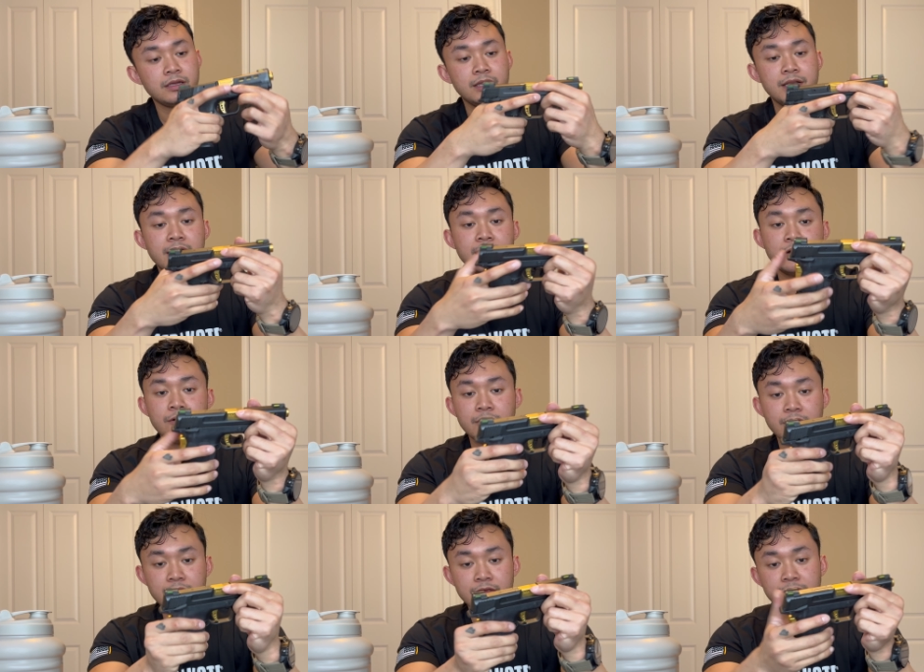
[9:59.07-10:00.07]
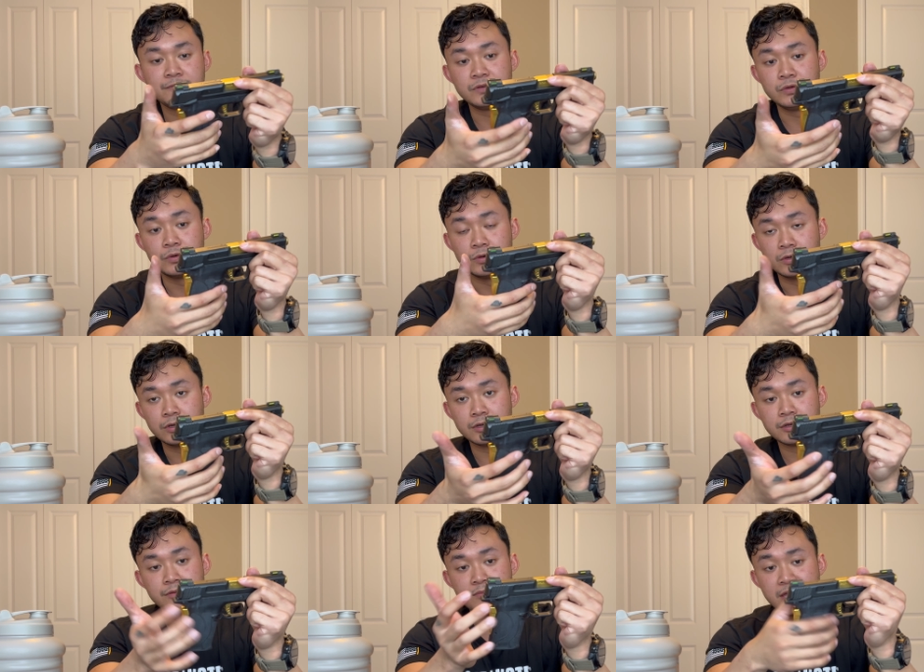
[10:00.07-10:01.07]
Now, if
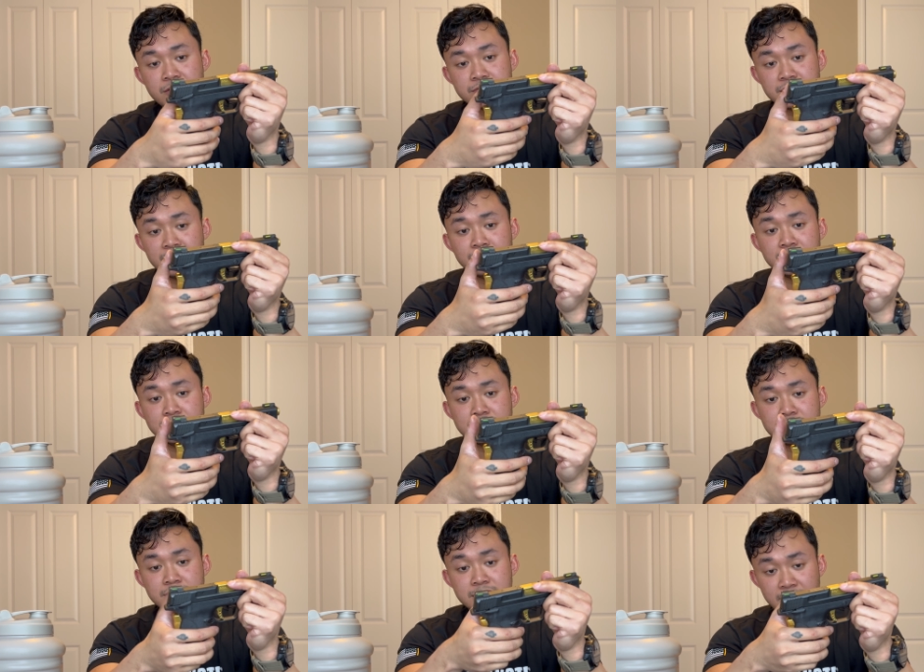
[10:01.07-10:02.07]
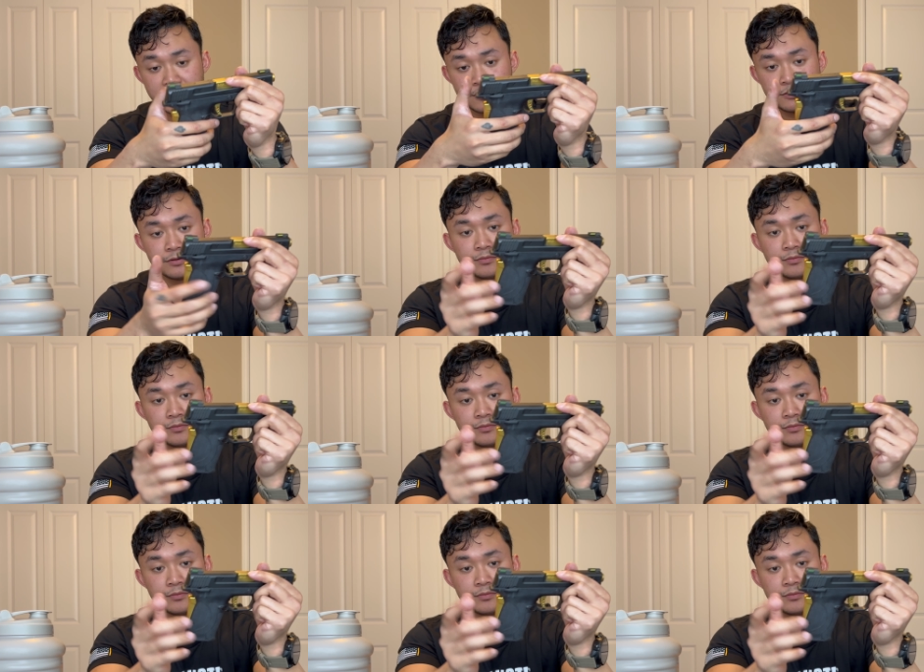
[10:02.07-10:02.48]
your manual safety is down,